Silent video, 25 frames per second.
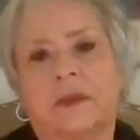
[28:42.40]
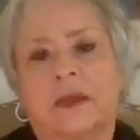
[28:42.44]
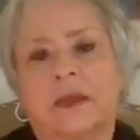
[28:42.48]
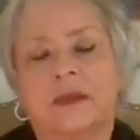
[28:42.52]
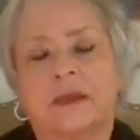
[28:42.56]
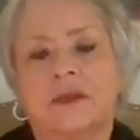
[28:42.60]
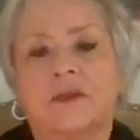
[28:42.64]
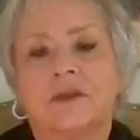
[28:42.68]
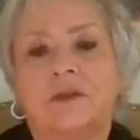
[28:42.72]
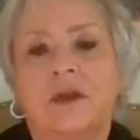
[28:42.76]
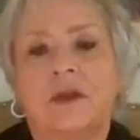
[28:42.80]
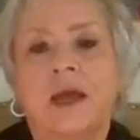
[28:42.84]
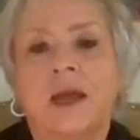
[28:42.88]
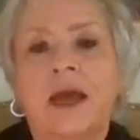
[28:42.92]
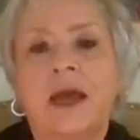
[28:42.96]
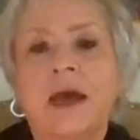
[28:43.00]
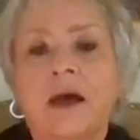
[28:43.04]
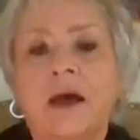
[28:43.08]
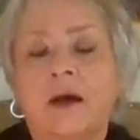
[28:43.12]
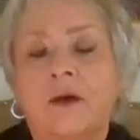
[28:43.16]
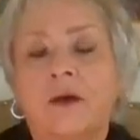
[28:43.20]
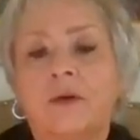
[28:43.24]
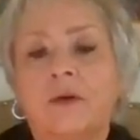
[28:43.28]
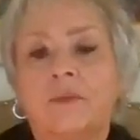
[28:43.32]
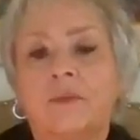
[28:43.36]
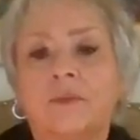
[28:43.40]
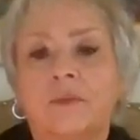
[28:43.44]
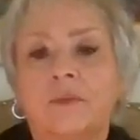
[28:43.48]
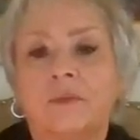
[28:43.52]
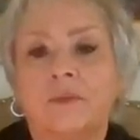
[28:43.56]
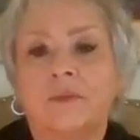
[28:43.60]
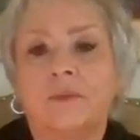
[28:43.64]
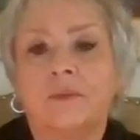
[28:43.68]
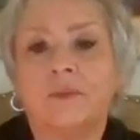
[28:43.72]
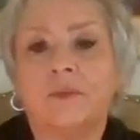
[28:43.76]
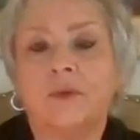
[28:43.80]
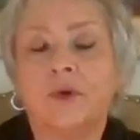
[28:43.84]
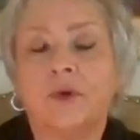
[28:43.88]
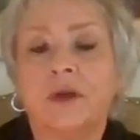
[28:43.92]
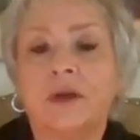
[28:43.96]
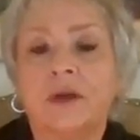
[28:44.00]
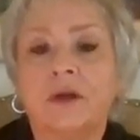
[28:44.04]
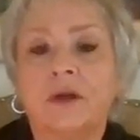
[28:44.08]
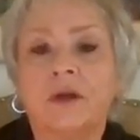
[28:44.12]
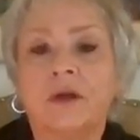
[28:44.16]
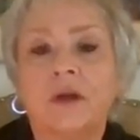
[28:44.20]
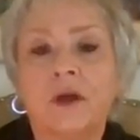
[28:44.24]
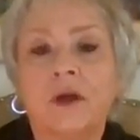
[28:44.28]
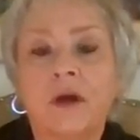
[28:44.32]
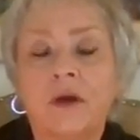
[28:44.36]
So now we're going to
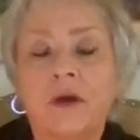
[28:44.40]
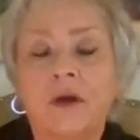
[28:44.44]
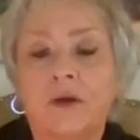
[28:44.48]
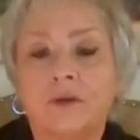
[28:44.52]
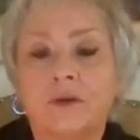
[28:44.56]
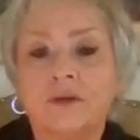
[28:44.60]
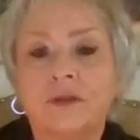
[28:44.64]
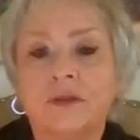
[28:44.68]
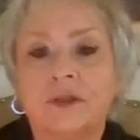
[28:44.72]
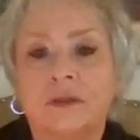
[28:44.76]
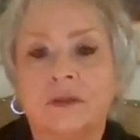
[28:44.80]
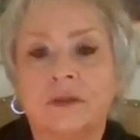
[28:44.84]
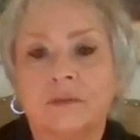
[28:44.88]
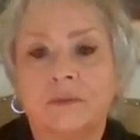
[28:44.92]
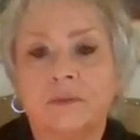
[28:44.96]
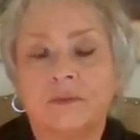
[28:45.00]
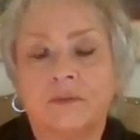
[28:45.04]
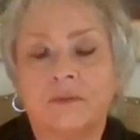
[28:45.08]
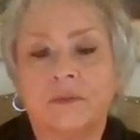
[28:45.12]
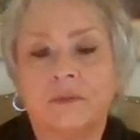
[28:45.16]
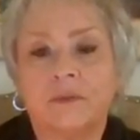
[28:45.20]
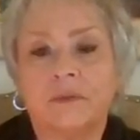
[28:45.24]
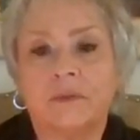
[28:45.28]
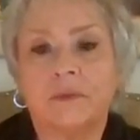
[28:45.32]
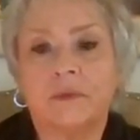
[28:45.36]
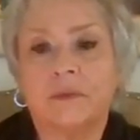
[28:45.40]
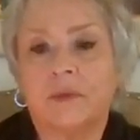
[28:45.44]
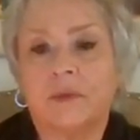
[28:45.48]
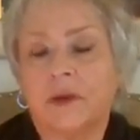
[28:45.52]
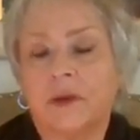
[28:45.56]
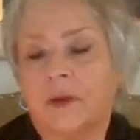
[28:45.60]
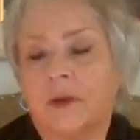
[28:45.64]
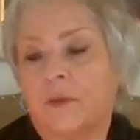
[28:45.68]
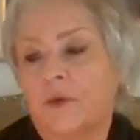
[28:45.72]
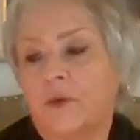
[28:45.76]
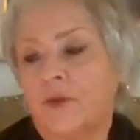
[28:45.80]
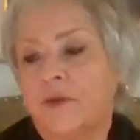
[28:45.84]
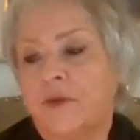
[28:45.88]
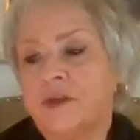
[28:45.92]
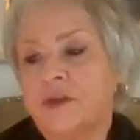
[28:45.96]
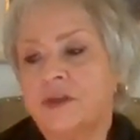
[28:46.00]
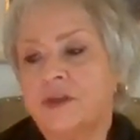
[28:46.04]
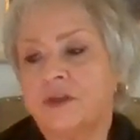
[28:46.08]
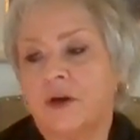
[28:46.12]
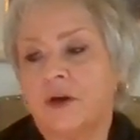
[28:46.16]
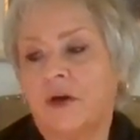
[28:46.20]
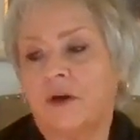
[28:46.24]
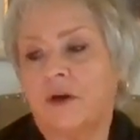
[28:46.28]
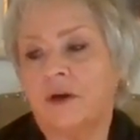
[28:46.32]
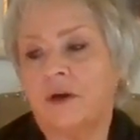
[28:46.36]
close with a
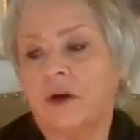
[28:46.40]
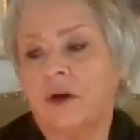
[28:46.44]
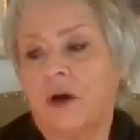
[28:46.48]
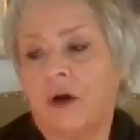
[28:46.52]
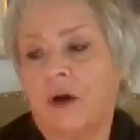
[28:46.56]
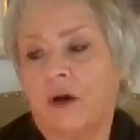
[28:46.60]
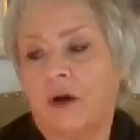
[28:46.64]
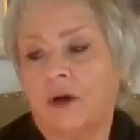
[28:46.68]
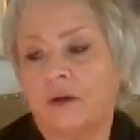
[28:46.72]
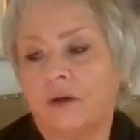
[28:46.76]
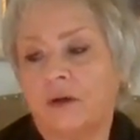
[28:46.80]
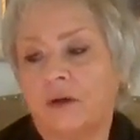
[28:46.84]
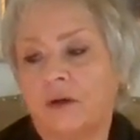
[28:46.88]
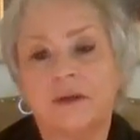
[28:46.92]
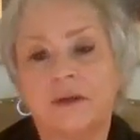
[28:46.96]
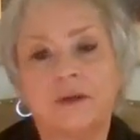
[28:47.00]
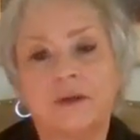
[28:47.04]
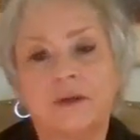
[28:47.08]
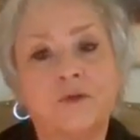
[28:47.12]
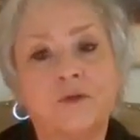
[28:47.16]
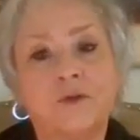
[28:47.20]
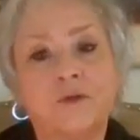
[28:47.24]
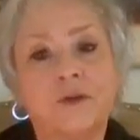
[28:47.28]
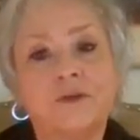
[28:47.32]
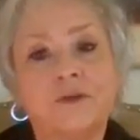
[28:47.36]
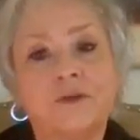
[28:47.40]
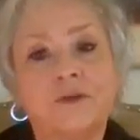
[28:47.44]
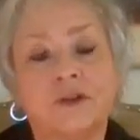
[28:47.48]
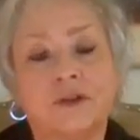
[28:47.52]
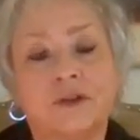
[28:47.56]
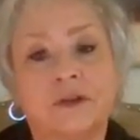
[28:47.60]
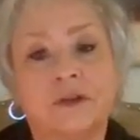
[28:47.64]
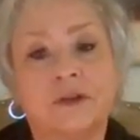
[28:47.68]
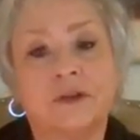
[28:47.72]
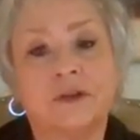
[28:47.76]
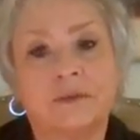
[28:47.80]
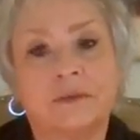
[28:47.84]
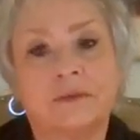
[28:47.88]
song called The Future.